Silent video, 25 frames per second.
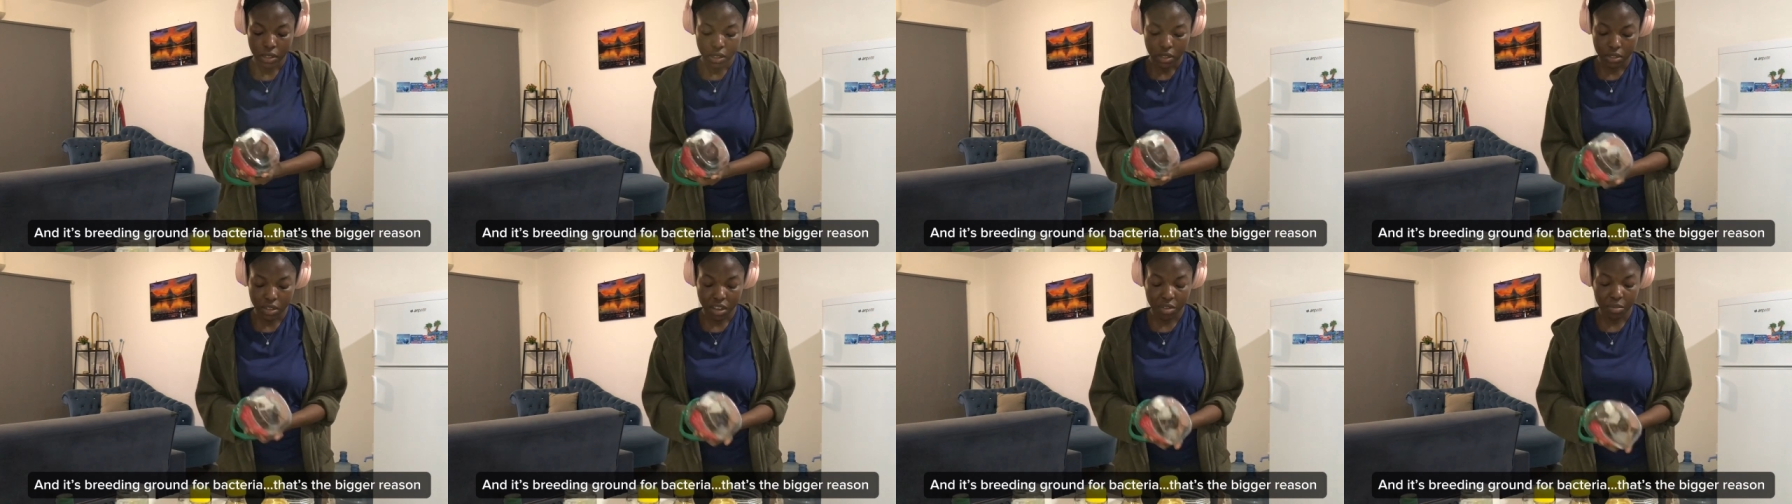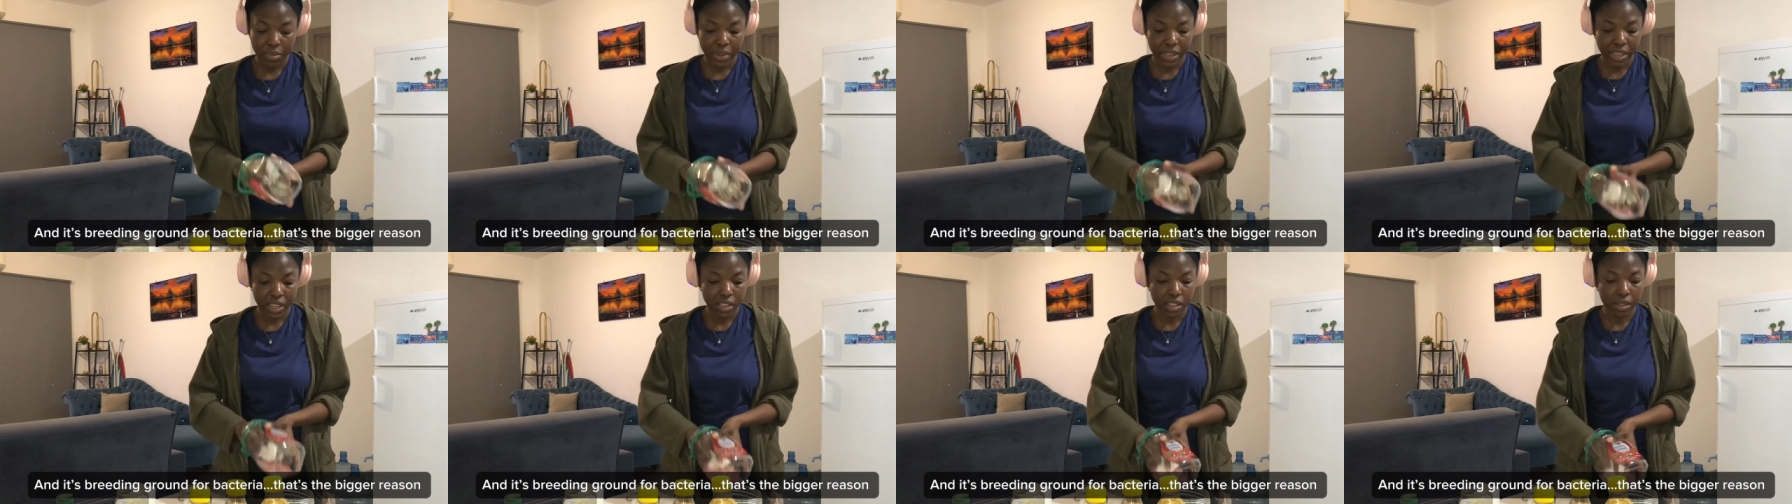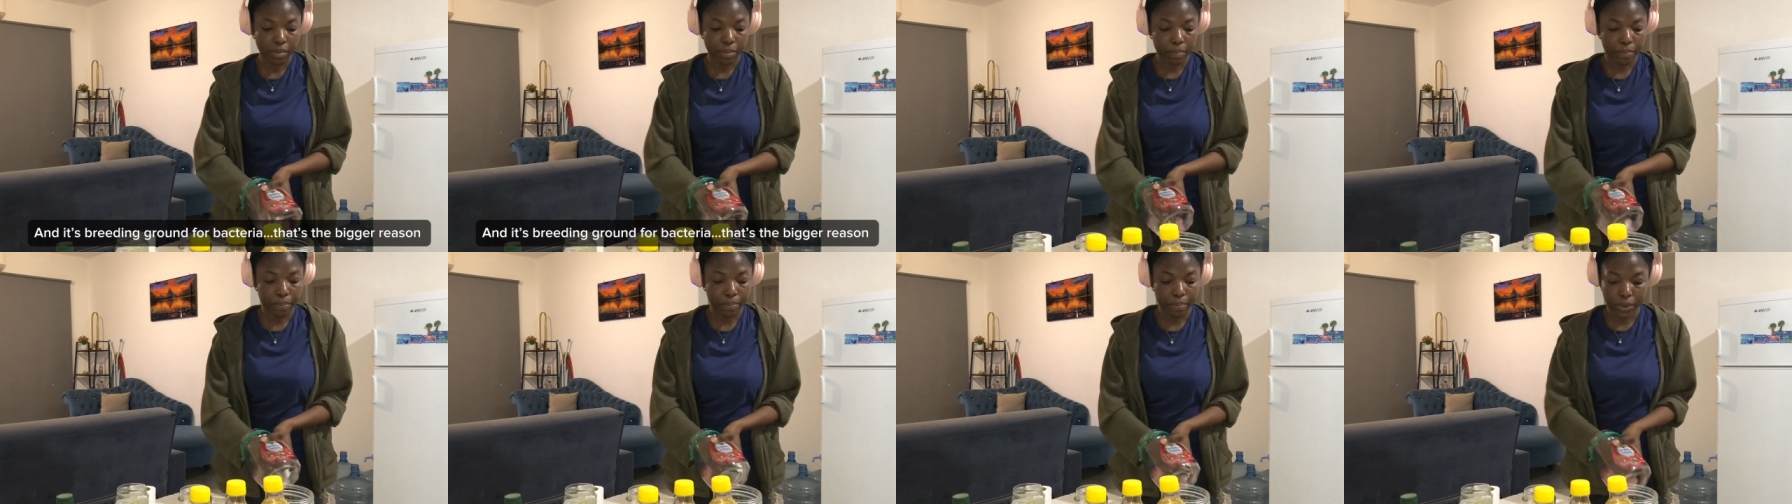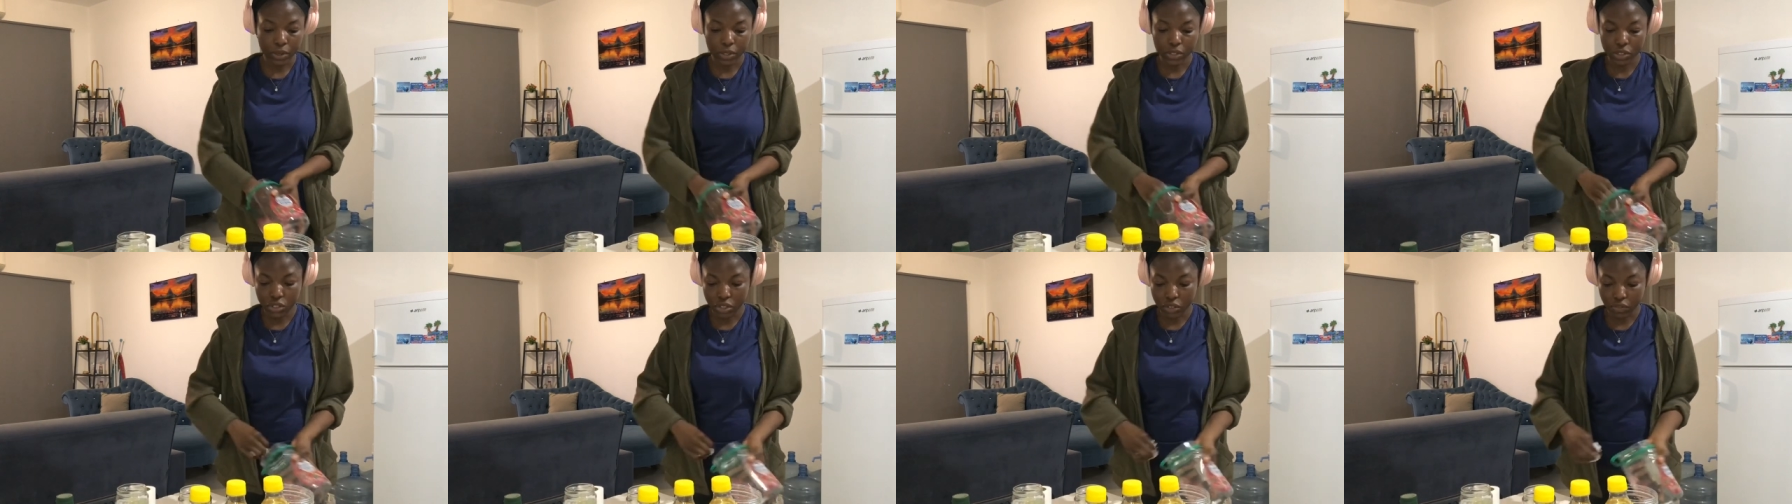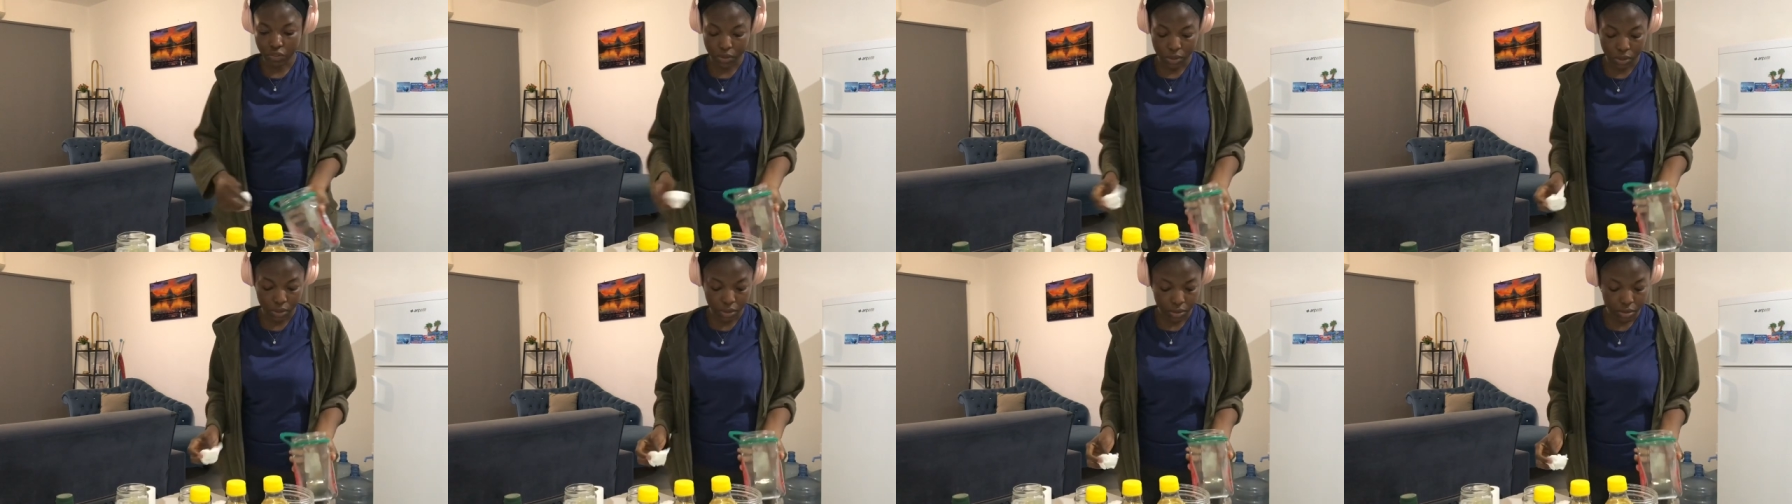So I'm making a bunch of
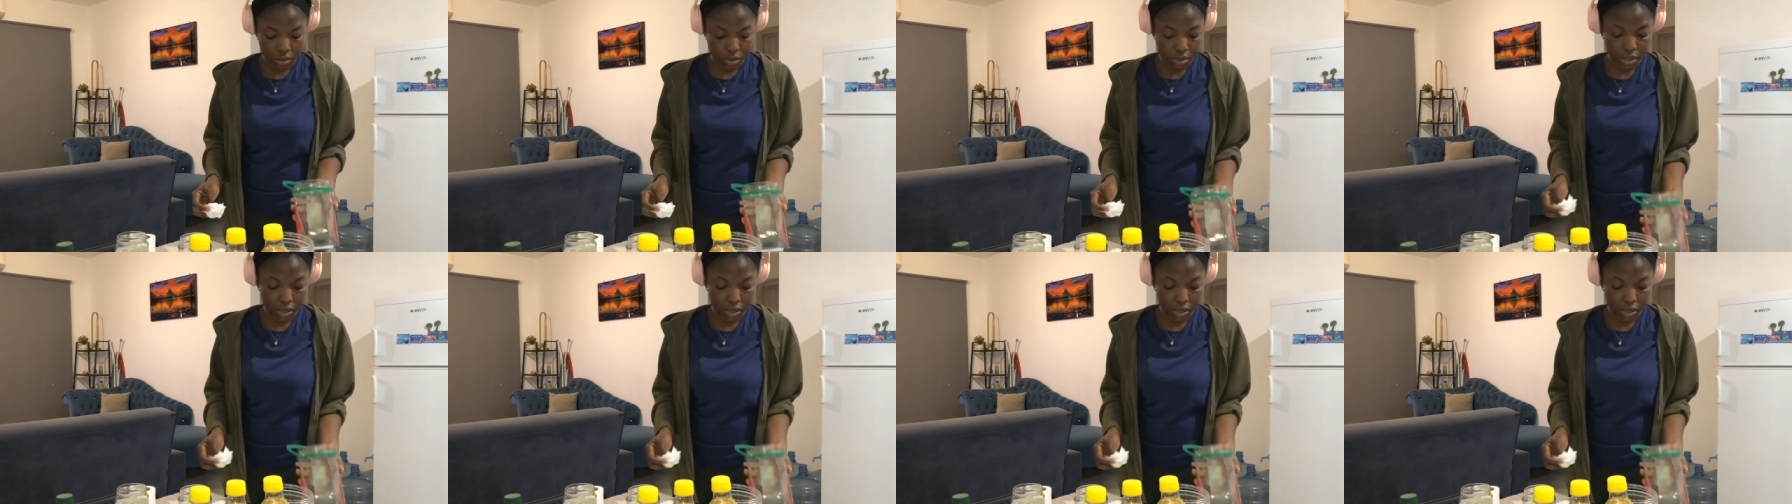oils